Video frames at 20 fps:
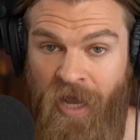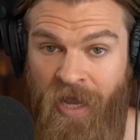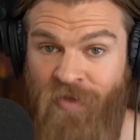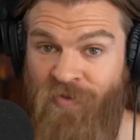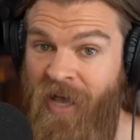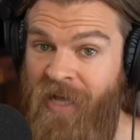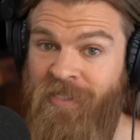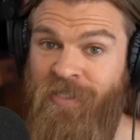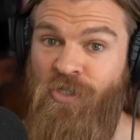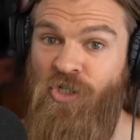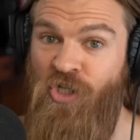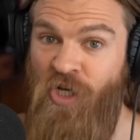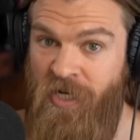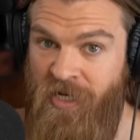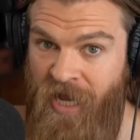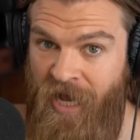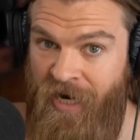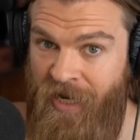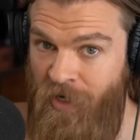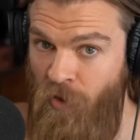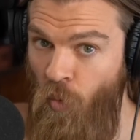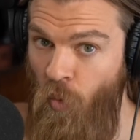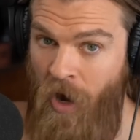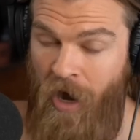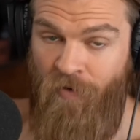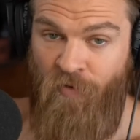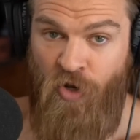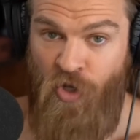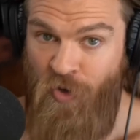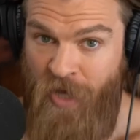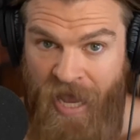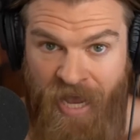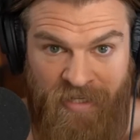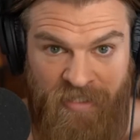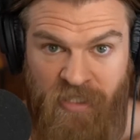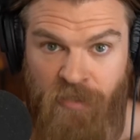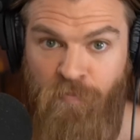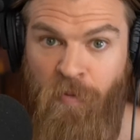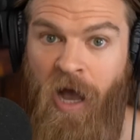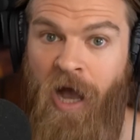Okay, that's genetic. Wherever you
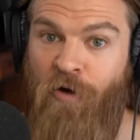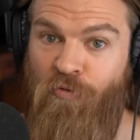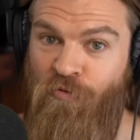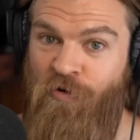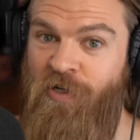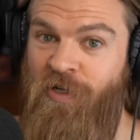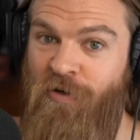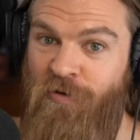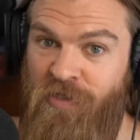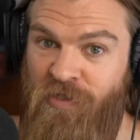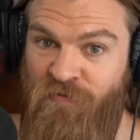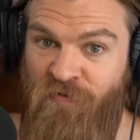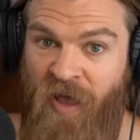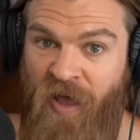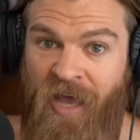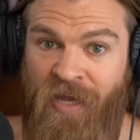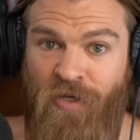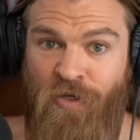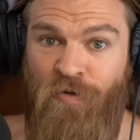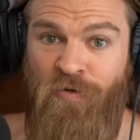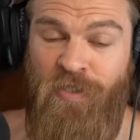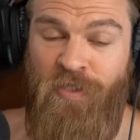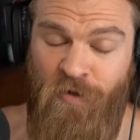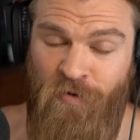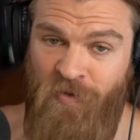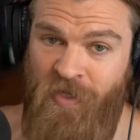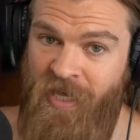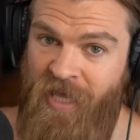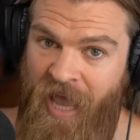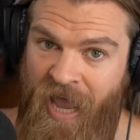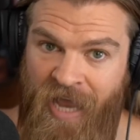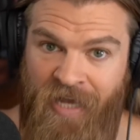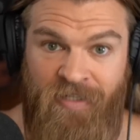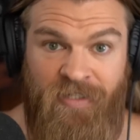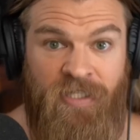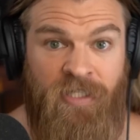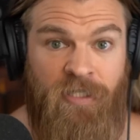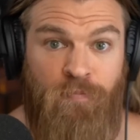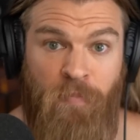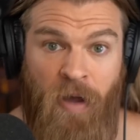can't spot reduced fat, you certainly
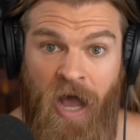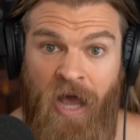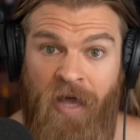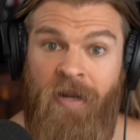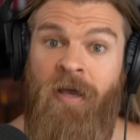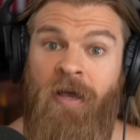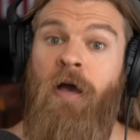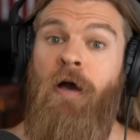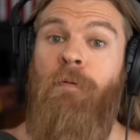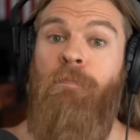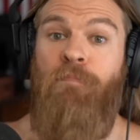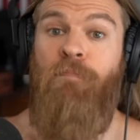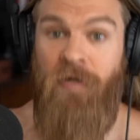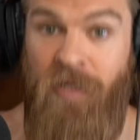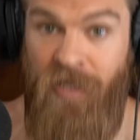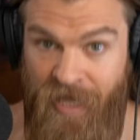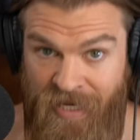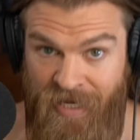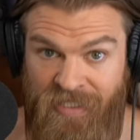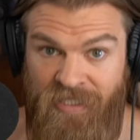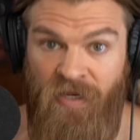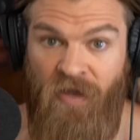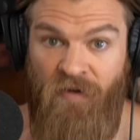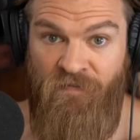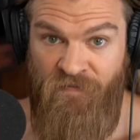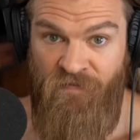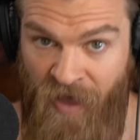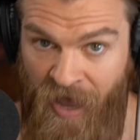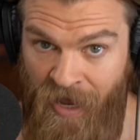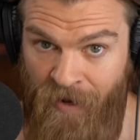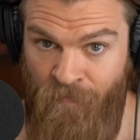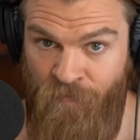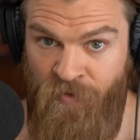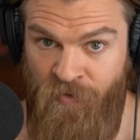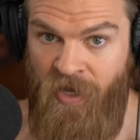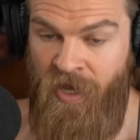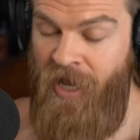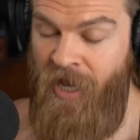can't spot place fat.